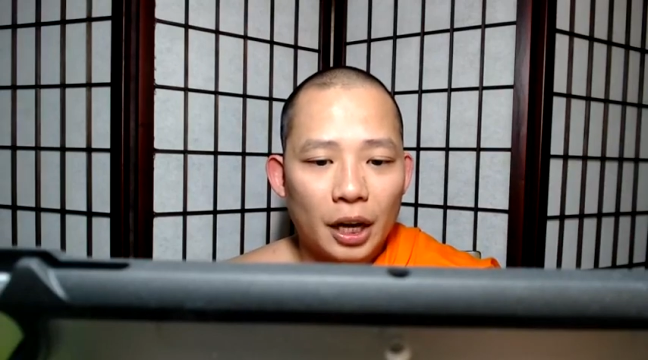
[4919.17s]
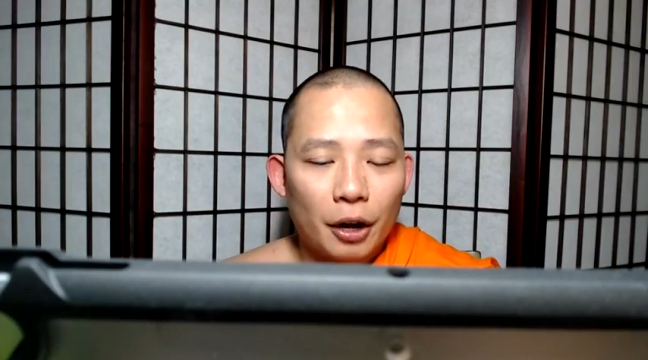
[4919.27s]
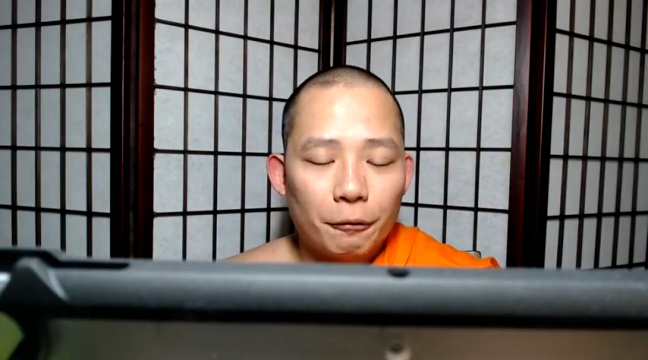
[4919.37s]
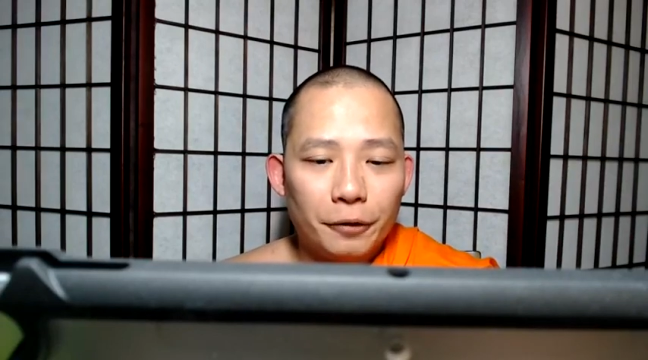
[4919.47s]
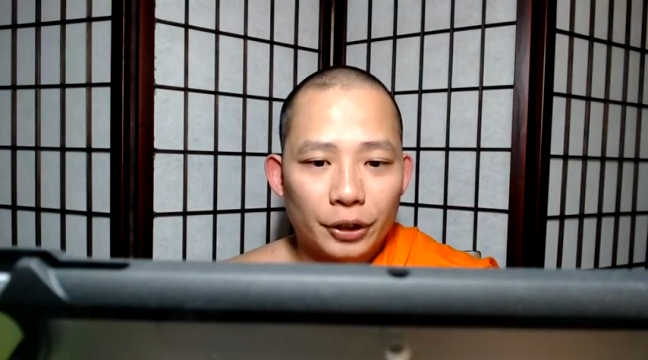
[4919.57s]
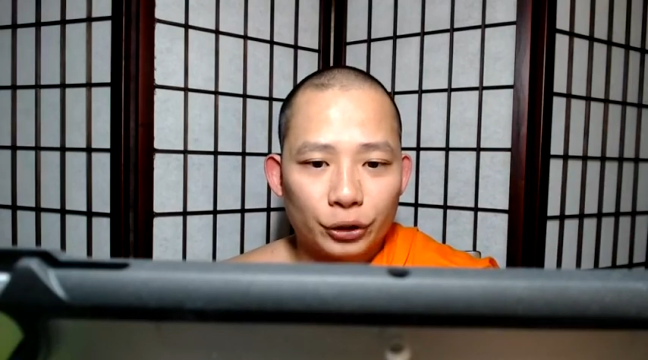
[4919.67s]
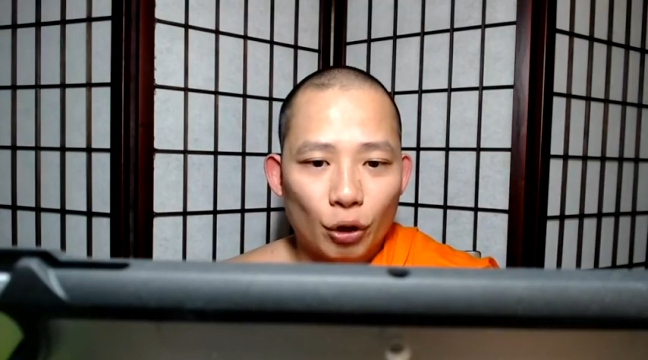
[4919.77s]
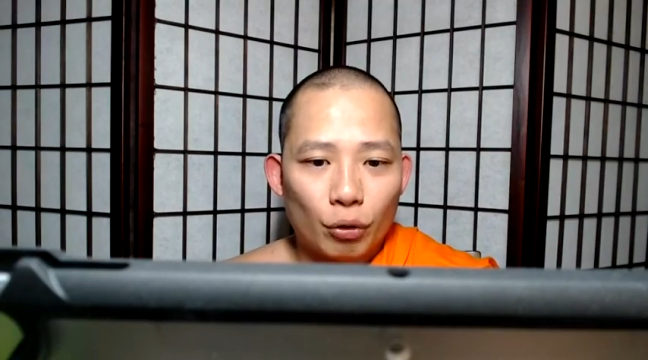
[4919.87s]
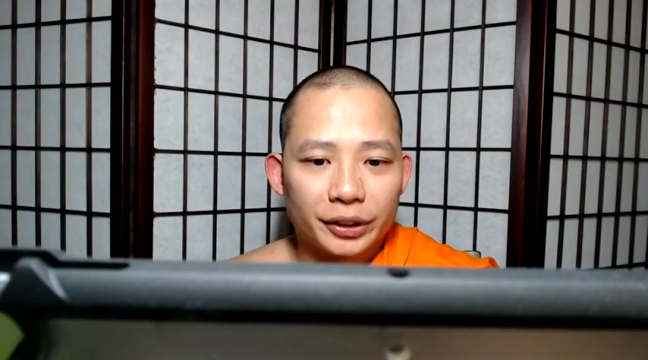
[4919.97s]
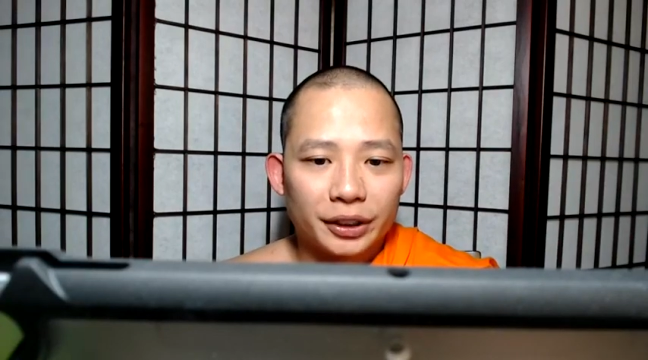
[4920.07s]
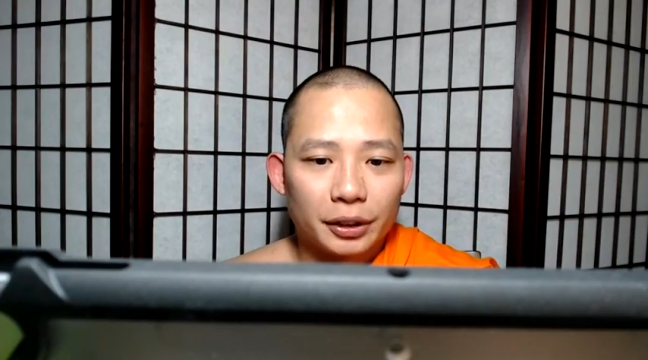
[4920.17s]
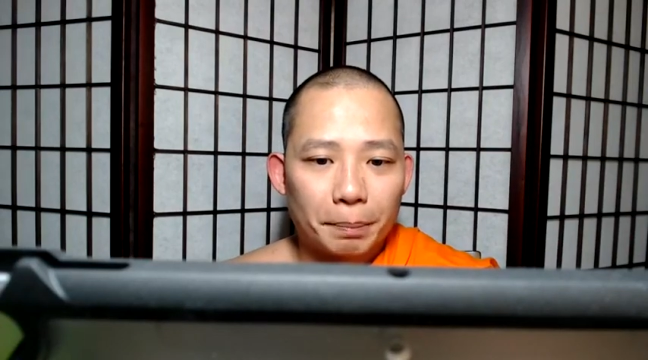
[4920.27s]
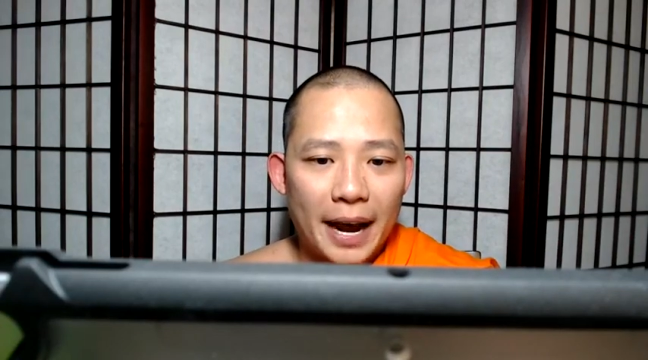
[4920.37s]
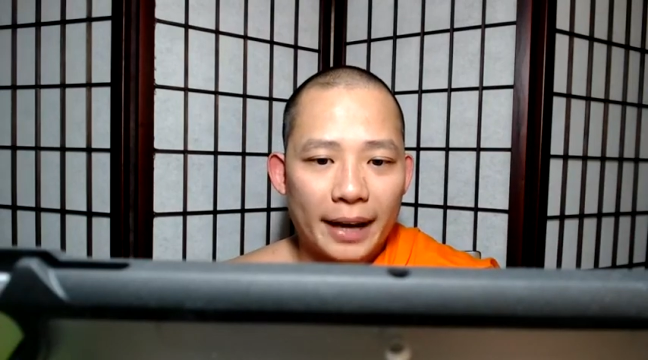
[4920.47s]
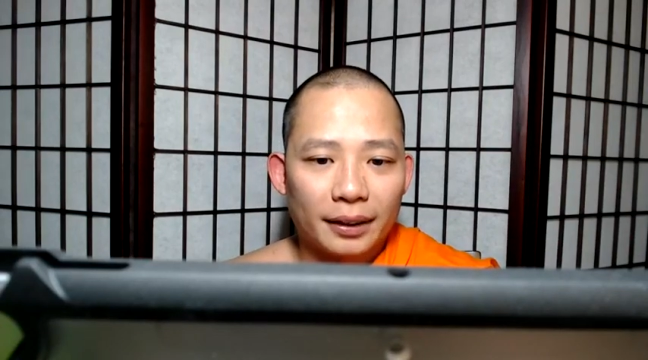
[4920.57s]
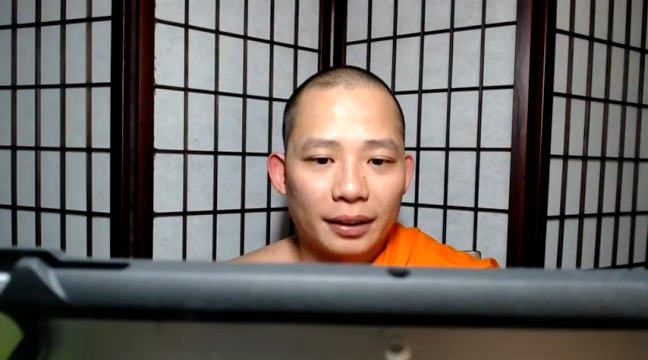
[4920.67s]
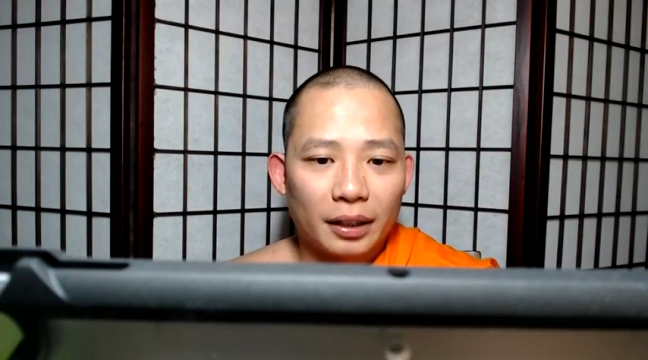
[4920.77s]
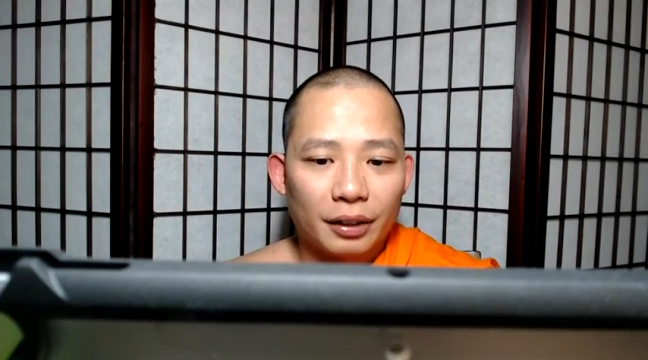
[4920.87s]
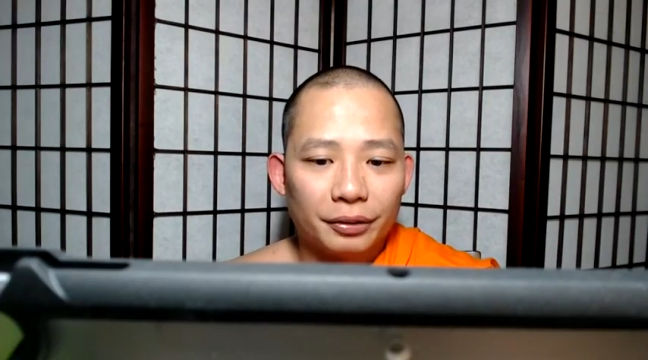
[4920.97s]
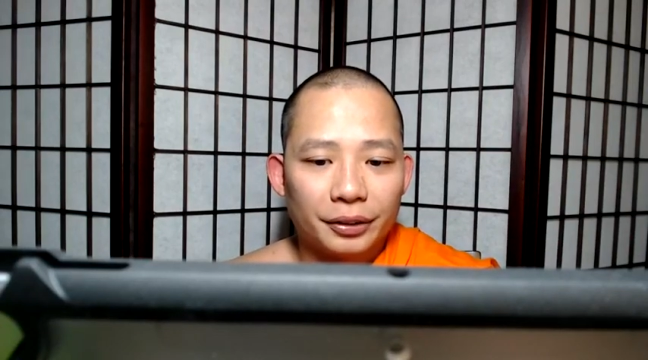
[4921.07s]
veer towards the path
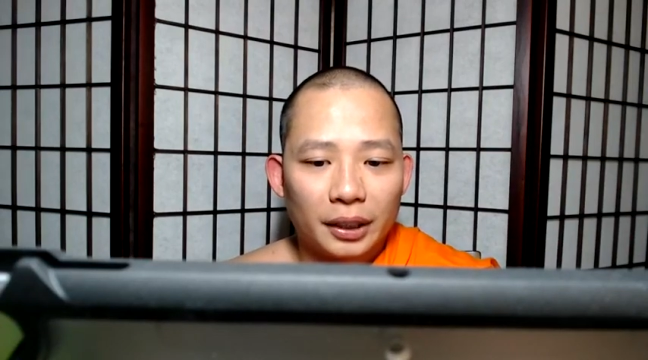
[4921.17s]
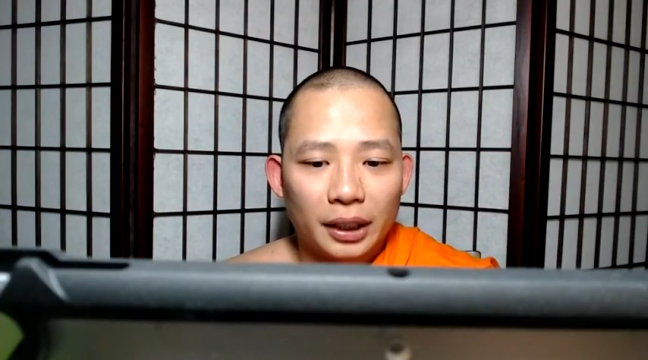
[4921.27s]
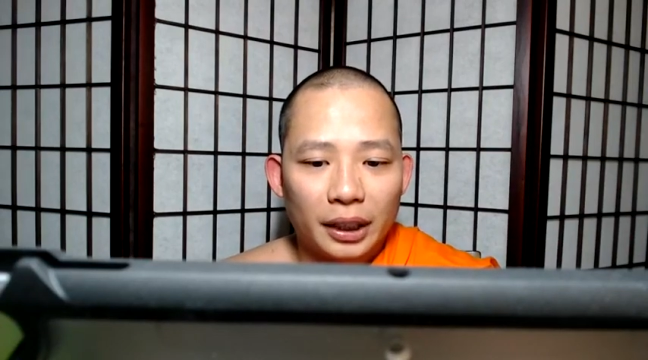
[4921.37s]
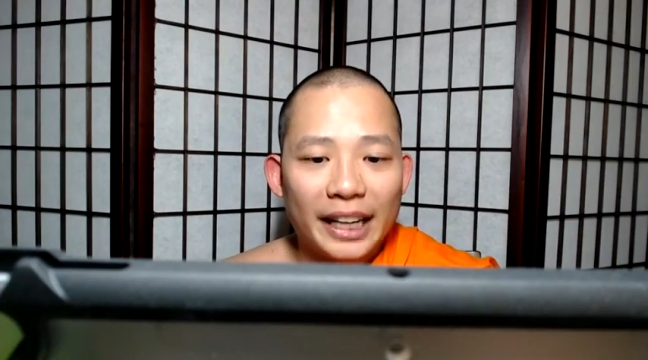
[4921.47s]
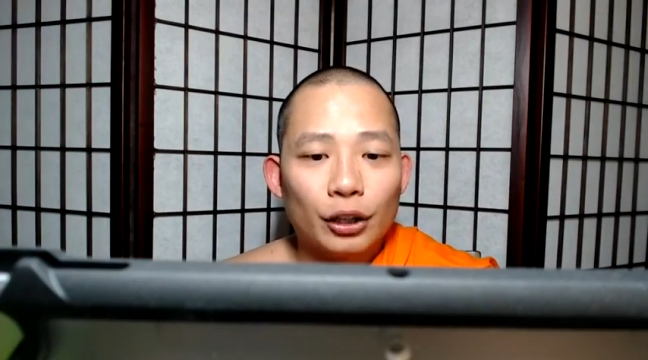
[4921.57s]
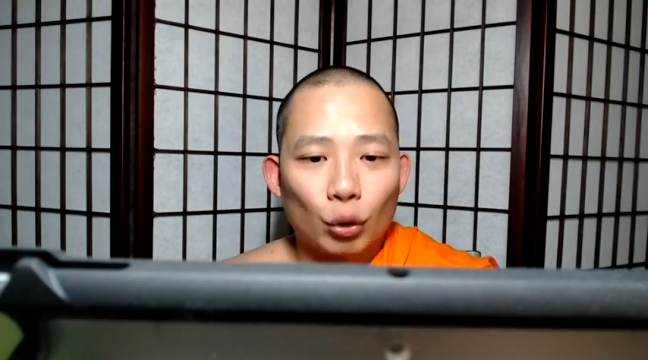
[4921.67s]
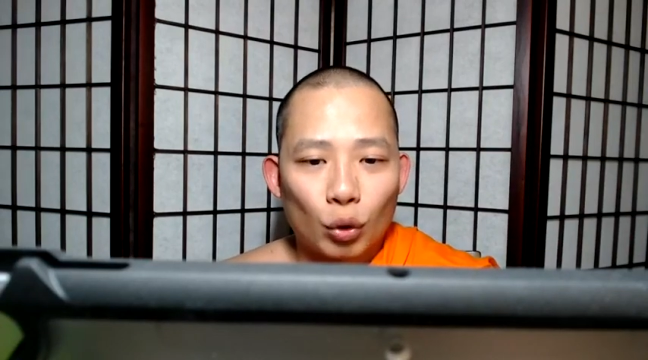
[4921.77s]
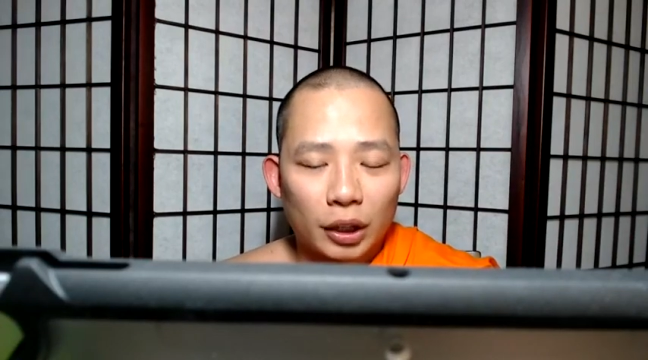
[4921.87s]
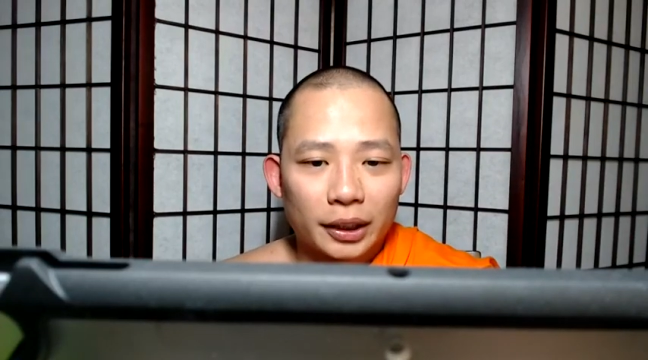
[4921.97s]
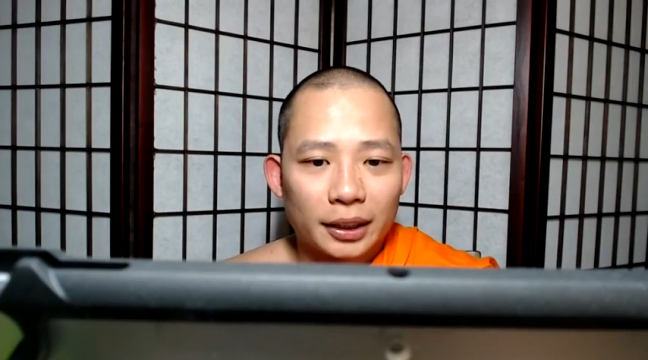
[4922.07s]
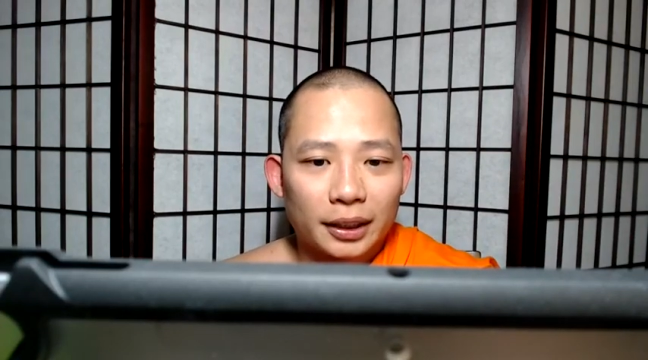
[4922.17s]
of inner work,